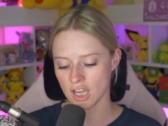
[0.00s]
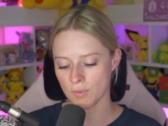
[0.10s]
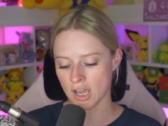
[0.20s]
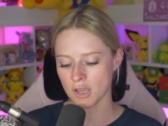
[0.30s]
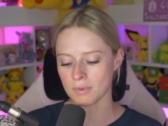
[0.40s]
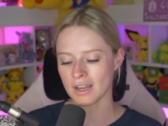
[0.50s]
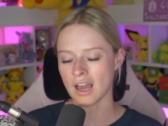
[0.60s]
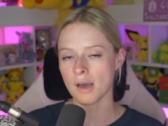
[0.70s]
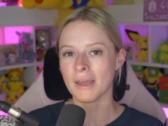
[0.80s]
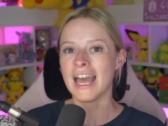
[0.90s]
We're opening
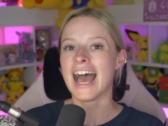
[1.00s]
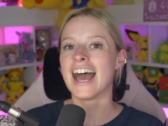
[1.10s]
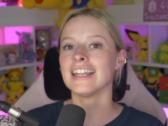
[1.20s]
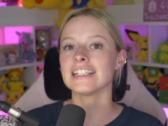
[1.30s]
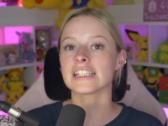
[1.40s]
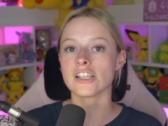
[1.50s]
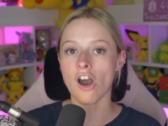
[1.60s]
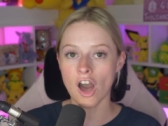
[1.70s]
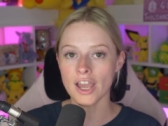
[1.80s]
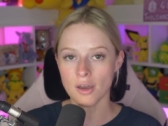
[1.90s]
up an
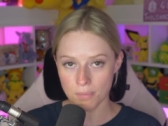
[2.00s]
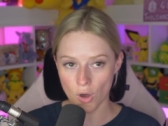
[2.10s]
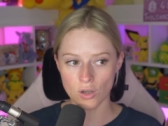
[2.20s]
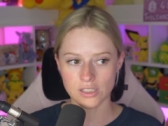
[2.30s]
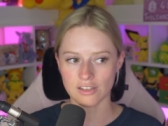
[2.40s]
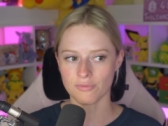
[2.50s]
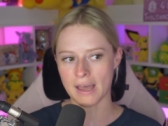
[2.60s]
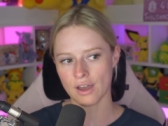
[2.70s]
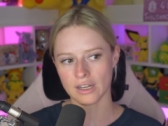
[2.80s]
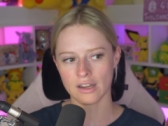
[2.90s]
entire box of
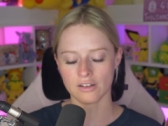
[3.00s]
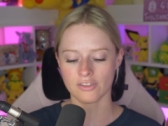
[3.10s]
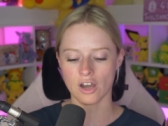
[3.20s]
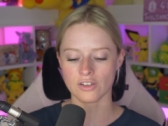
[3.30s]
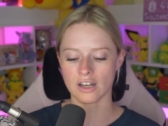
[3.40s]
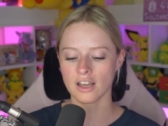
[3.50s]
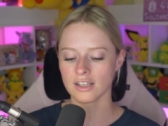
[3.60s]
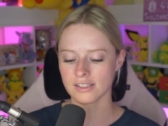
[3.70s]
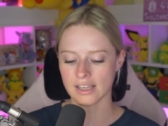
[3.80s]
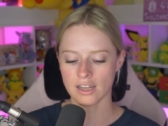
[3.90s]
Paldea Evolved. And like
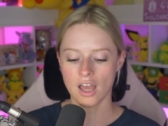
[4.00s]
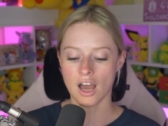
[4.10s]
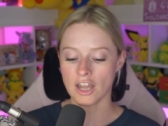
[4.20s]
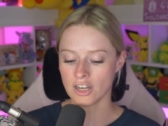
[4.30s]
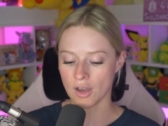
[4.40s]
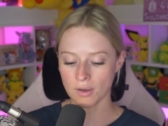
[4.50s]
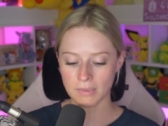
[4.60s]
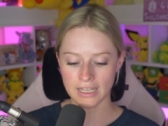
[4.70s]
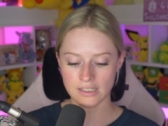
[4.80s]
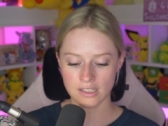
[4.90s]
I said, I know I'm
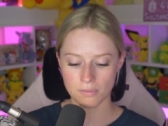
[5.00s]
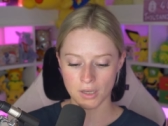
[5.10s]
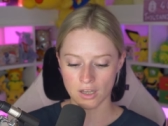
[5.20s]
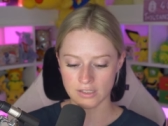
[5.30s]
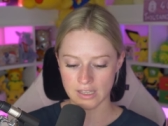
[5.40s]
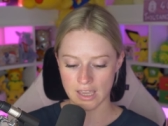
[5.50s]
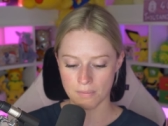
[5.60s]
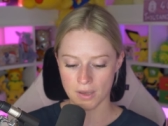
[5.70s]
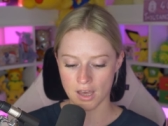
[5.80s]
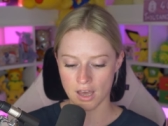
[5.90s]
late to the party,
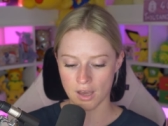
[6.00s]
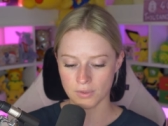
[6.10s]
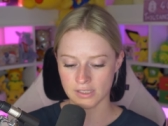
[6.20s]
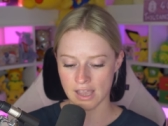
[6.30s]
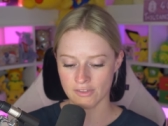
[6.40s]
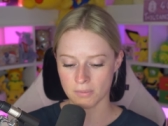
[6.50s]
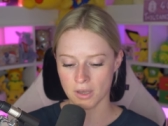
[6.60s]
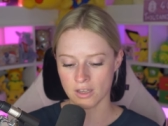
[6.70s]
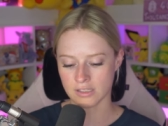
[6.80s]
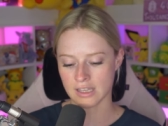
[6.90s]
but I was having a
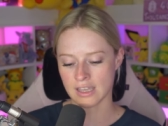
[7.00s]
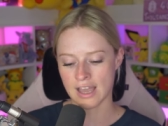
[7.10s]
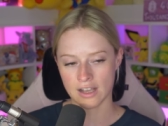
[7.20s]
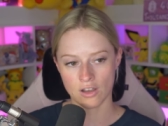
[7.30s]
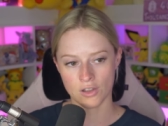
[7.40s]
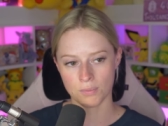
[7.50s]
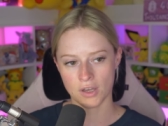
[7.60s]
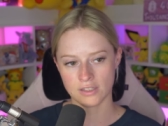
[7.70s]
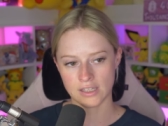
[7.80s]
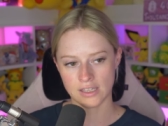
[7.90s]
party at Card
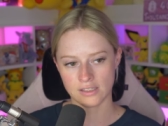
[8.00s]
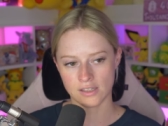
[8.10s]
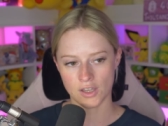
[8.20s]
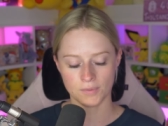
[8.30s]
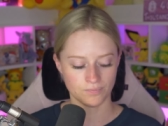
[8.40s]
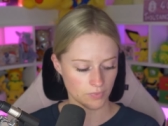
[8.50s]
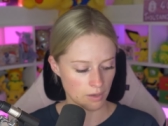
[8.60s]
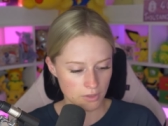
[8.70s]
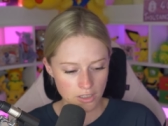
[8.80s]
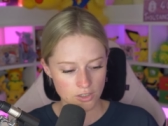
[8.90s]
Party. So
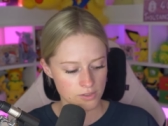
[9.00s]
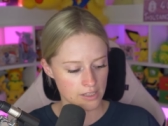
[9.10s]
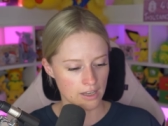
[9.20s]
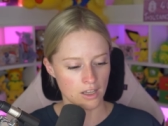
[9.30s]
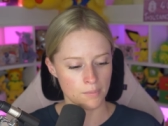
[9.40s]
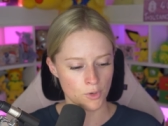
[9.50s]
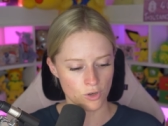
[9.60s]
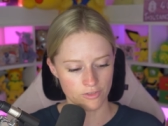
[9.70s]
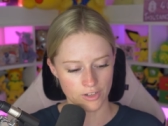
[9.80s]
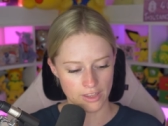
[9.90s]
I'm going to use that line more
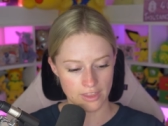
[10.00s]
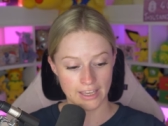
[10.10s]
often, I think.